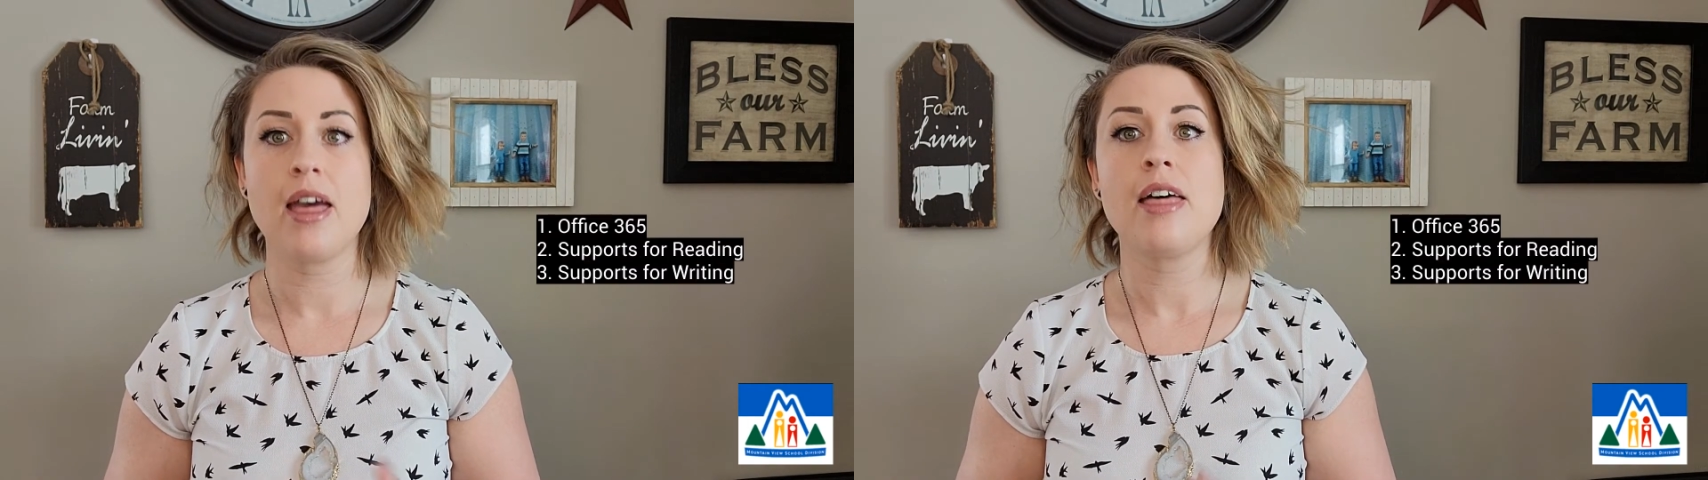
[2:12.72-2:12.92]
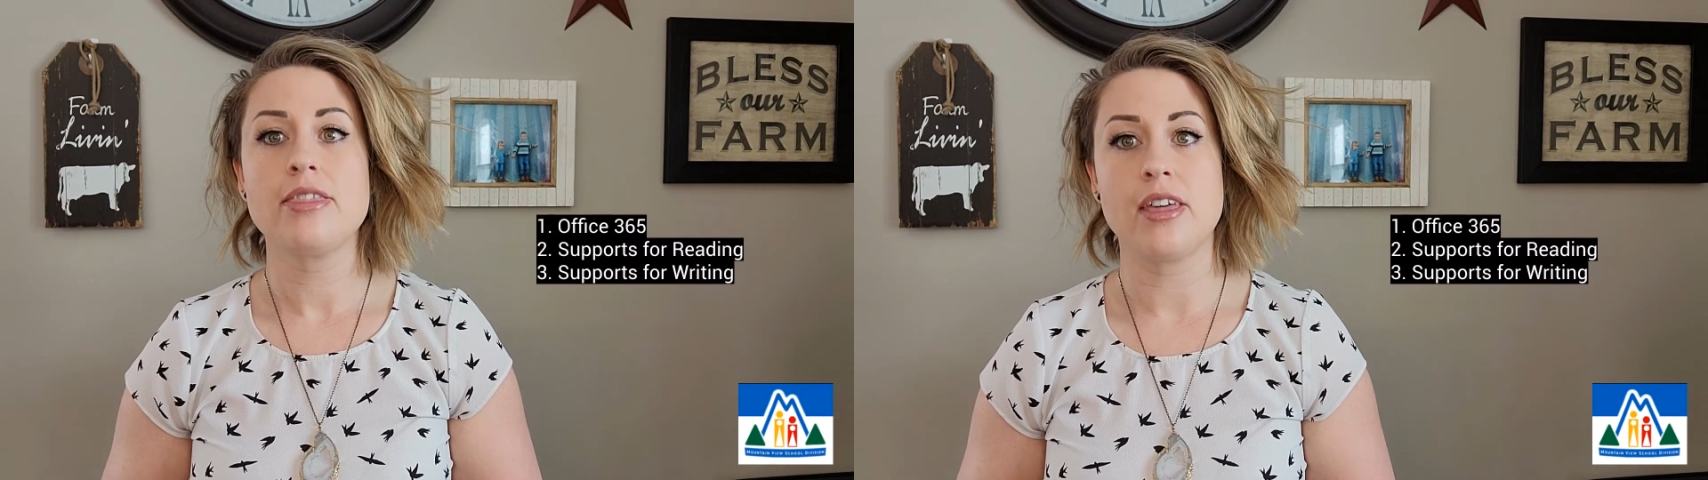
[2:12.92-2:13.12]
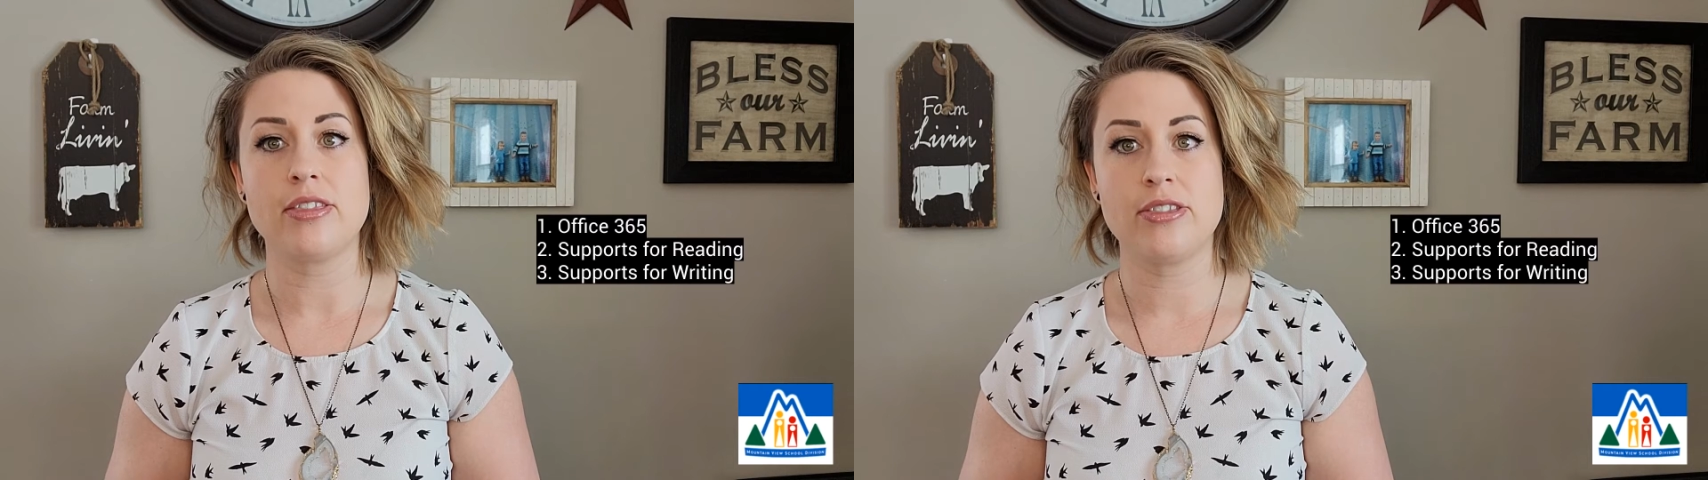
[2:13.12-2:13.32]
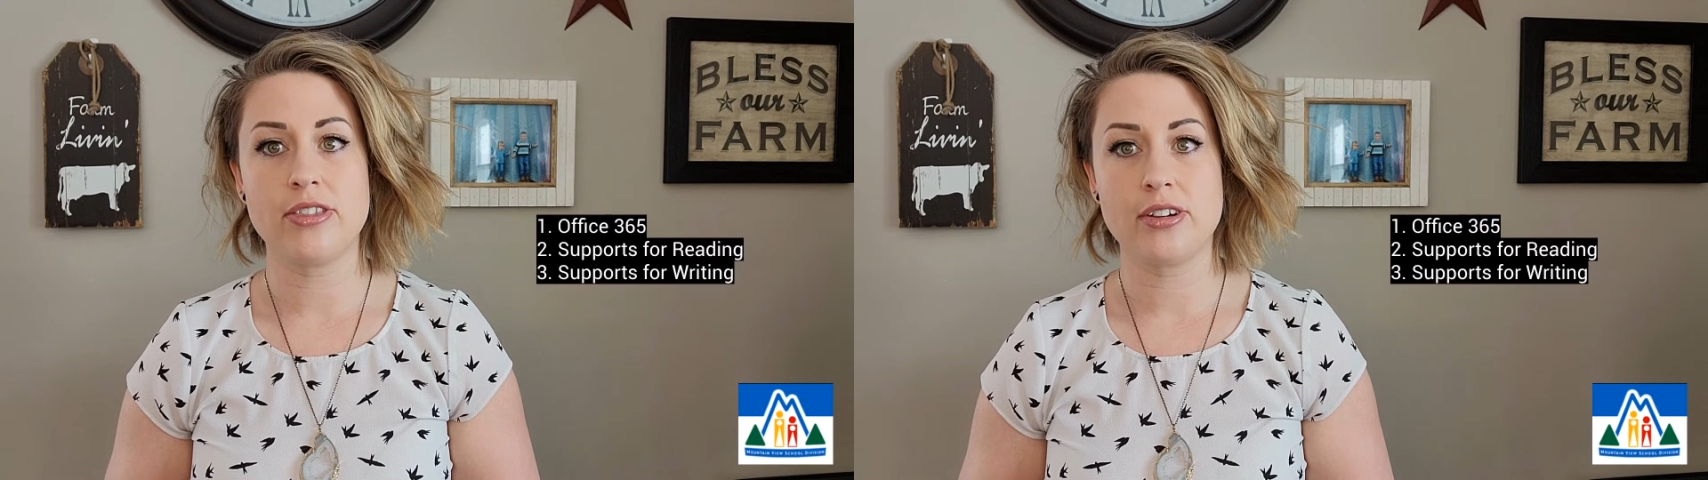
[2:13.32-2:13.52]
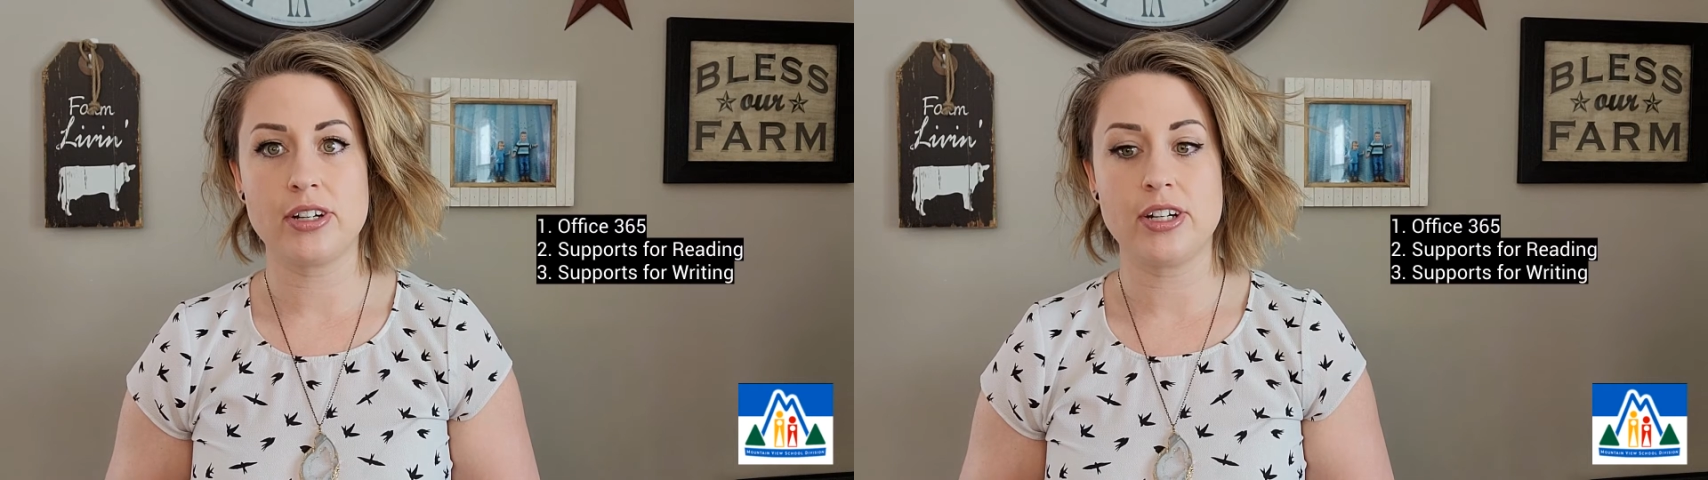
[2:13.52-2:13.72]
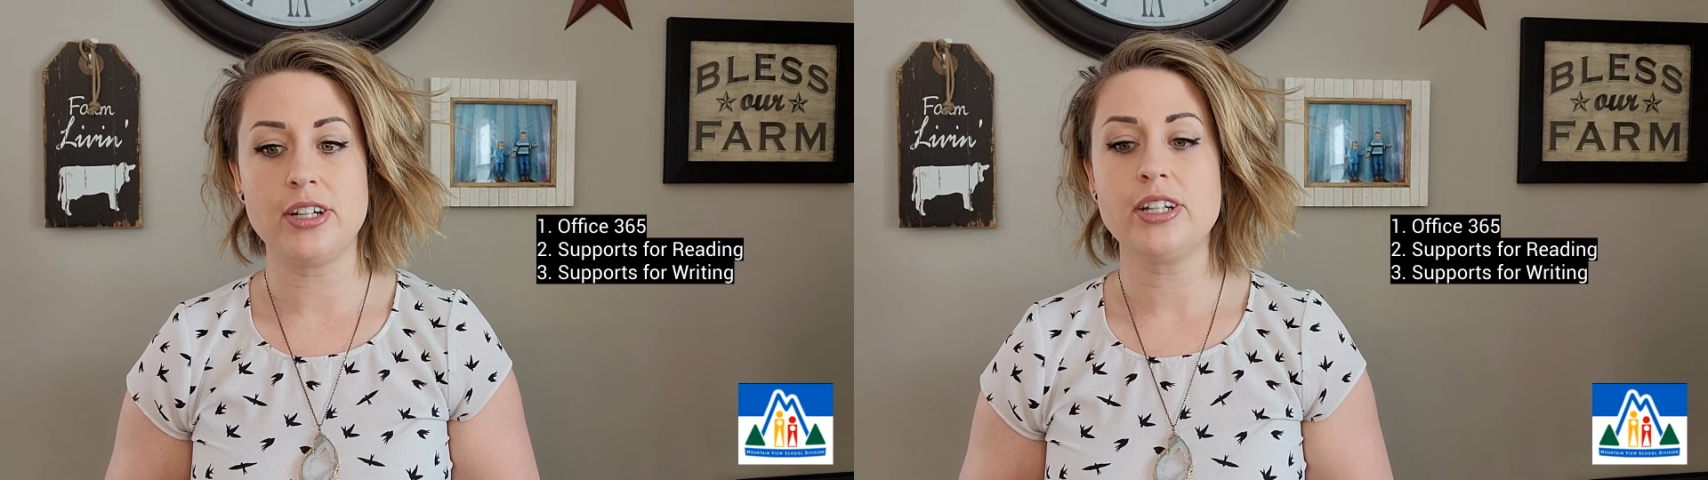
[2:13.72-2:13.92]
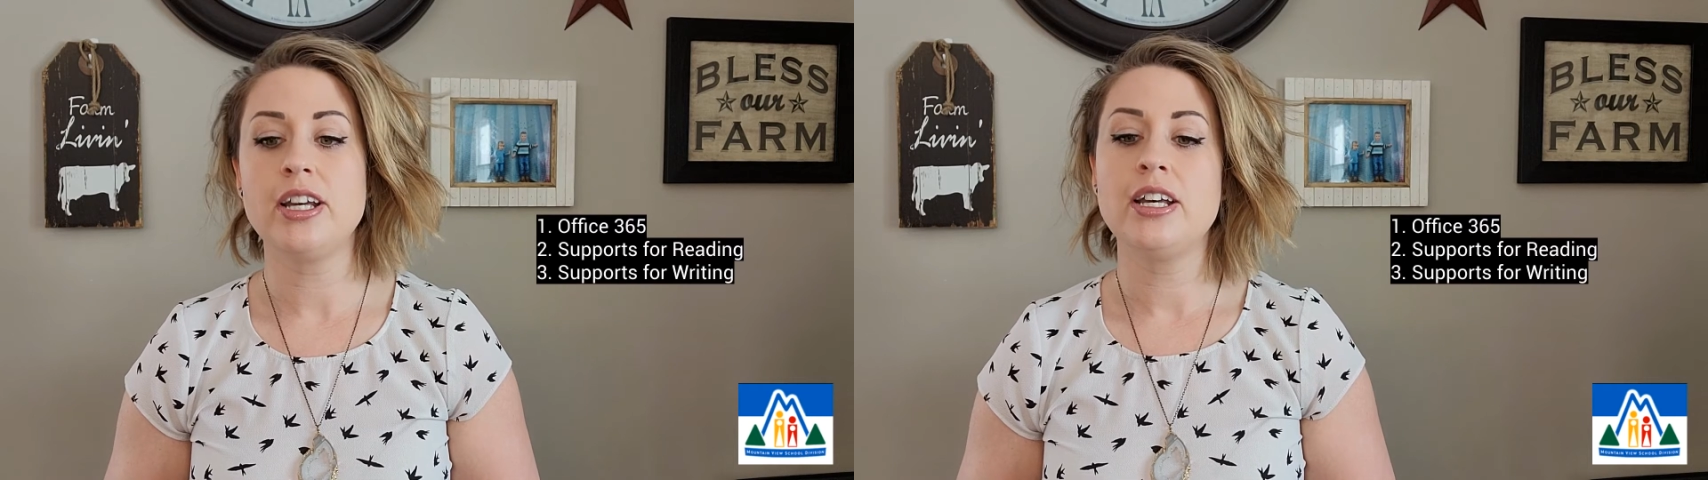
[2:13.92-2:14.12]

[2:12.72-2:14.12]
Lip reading: The third,